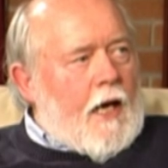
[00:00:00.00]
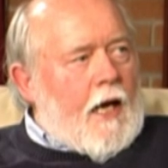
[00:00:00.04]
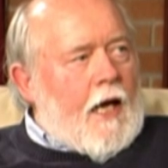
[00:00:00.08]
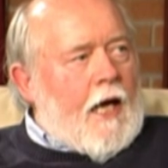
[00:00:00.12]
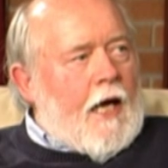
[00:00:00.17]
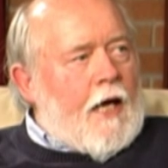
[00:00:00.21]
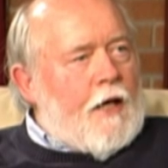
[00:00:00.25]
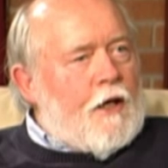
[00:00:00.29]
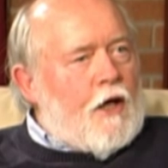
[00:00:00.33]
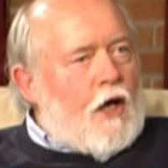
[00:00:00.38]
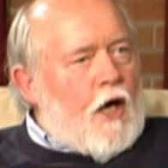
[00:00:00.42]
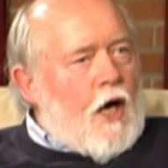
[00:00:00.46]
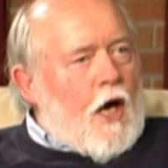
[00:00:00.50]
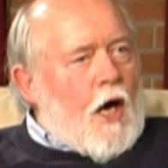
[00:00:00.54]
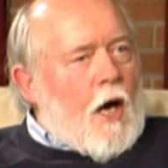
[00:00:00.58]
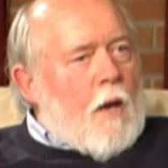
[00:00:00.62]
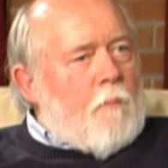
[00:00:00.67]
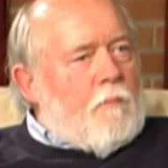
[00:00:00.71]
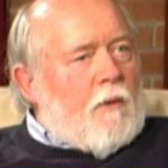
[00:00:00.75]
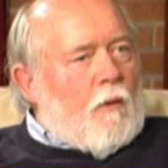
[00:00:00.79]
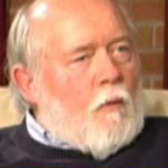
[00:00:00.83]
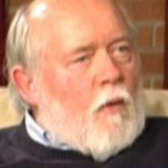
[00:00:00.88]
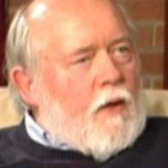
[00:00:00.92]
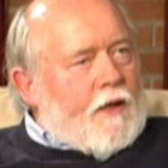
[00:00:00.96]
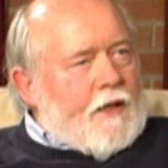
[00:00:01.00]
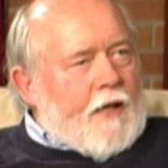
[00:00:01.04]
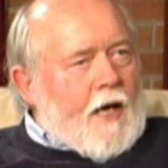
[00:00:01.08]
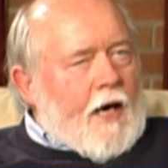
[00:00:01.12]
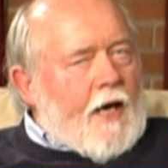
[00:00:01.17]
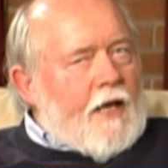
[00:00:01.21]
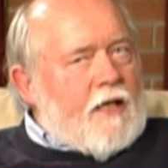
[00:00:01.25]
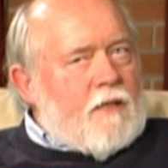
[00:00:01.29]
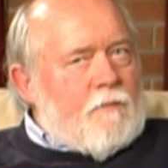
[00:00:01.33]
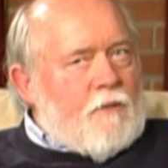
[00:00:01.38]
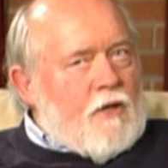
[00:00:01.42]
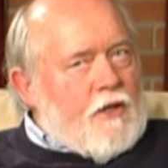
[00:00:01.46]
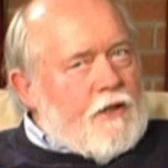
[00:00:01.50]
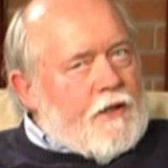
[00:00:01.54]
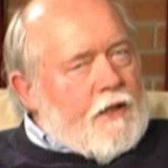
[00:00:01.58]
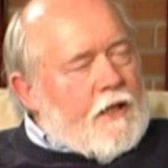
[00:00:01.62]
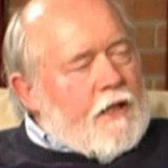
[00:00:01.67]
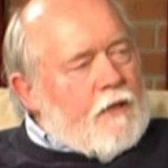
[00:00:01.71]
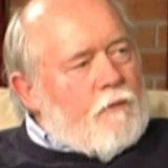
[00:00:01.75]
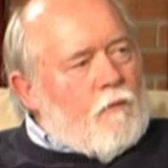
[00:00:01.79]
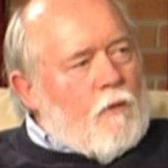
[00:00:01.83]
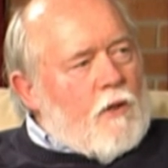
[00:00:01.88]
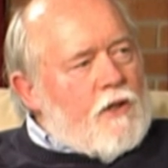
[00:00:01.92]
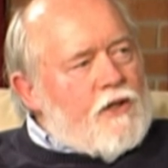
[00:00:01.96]
and but what Gadamer
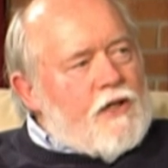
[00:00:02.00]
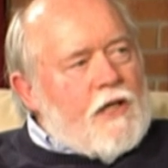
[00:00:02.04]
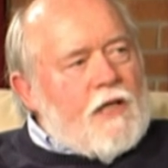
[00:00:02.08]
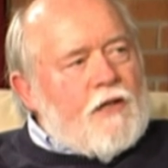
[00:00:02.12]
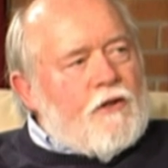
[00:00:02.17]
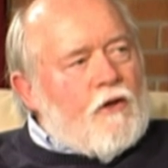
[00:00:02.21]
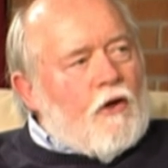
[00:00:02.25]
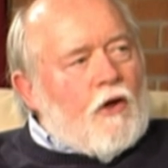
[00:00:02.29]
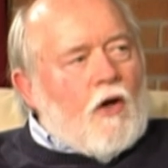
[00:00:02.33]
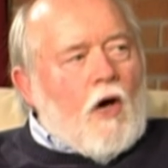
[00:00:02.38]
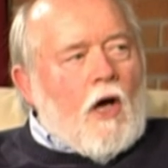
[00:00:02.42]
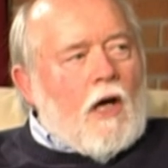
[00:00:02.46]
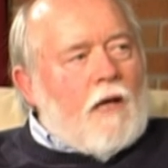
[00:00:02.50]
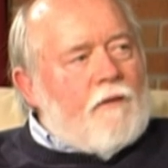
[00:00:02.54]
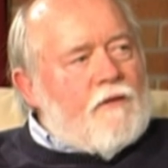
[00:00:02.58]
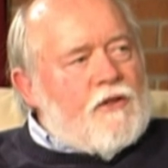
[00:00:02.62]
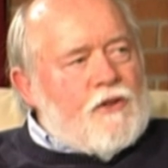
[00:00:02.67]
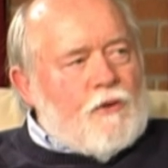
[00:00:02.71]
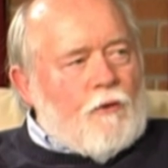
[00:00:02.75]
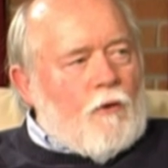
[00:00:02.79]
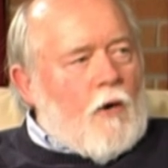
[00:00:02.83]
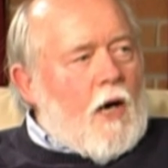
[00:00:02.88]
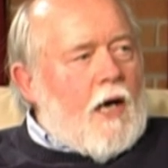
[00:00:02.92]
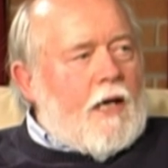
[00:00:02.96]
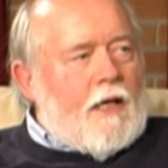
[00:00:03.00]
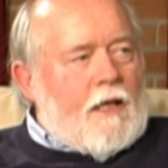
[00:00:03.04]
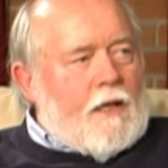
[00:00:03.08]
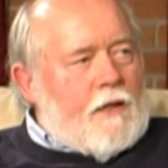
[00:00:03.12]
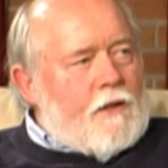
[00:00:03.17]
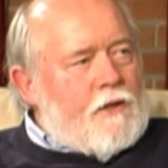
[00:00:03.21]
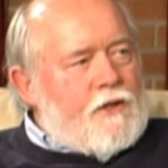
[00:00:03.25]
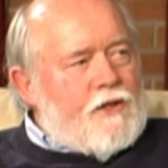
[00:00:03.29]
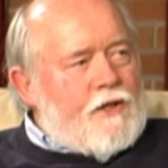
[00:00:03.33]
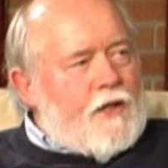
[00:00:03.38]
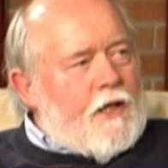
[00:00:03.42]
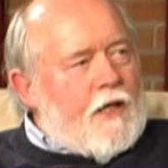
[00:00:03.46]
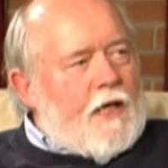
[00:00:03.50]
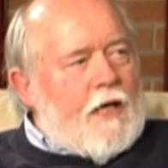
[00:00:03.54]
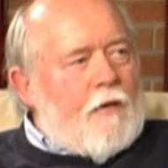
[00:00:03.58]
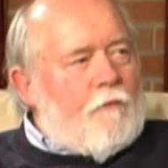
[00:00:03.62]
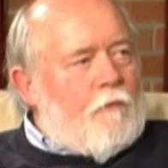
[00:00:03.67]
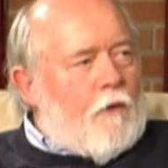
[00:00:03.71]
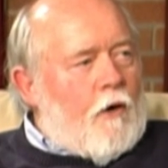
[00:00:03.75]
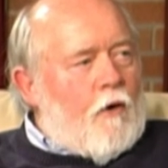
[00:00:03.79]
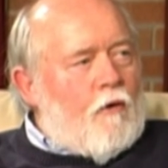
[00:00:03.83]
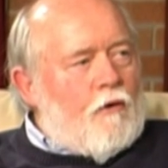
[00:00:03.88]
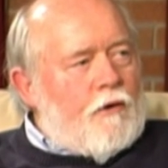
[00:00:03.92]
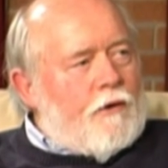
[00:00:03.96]
did was he took all of his writings that he
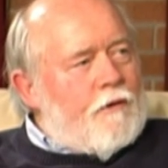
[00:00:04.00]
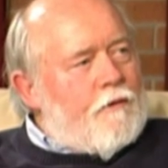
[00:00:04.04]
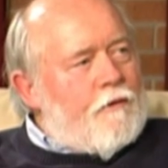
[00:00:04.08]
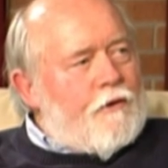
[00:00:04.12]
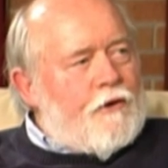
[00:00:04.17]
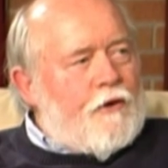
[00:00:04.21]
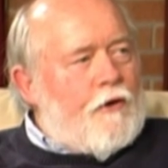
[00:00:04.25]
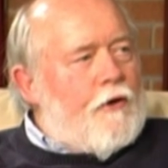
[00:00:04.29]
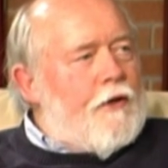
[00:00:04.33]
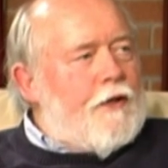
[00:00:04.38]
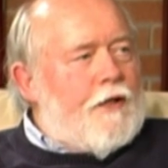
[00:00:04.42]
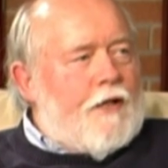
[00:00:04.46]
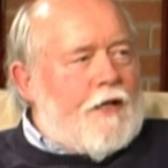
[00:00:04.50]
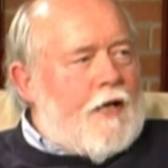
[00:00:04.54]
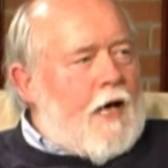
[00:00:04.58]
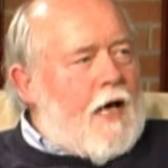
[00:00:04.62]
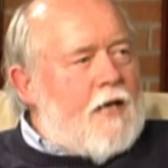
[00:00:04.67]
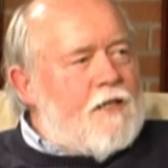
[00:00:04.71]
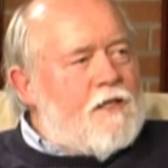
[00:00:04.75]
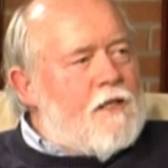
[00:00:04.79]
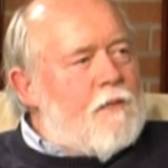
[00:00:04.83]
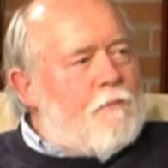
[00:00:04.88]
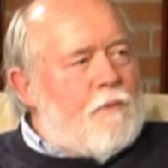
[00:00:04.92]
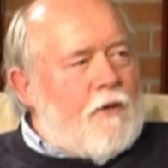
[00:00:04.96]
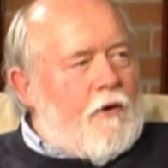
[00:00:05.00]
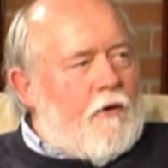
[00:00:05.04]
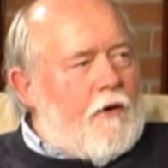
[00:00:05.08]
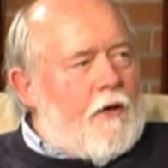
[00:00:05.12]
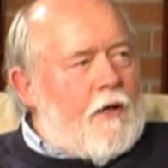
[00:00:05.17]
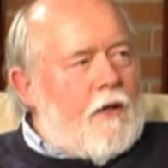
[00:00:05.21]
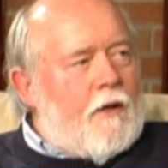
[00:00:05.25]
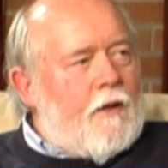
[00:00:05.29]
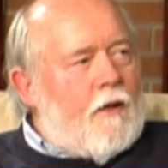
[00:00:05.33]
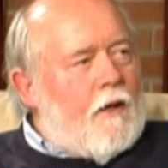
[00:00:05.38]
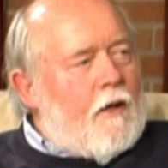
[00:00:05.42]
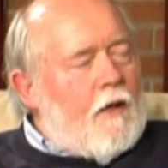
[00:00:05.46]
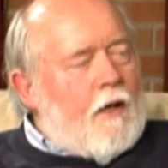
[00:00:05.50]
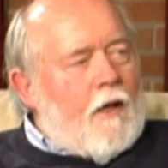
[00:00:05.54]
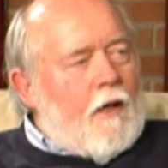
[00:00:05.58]
wrote during the Nazi period